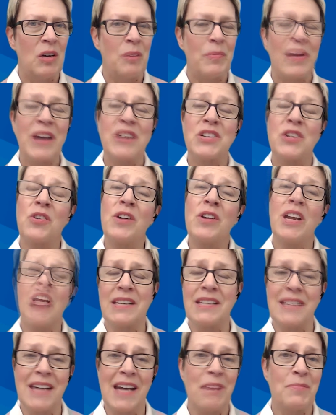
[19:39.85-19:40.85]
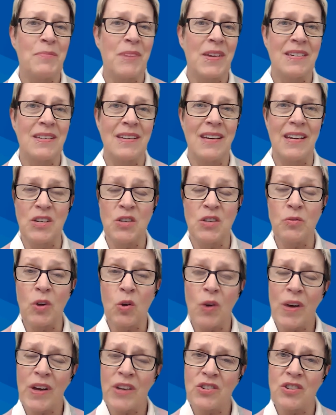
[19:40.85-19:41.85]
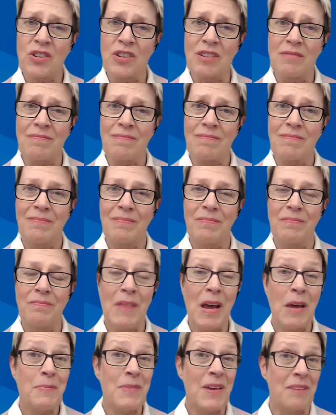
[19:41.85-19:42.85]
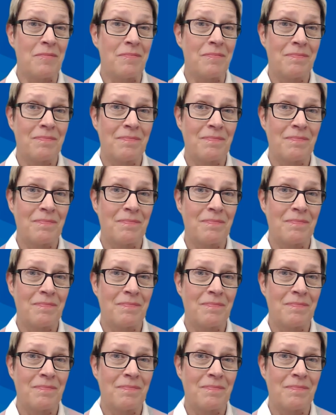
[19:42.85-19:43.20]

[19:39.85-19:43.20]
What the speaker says: by turning a statement into a question? Maybe.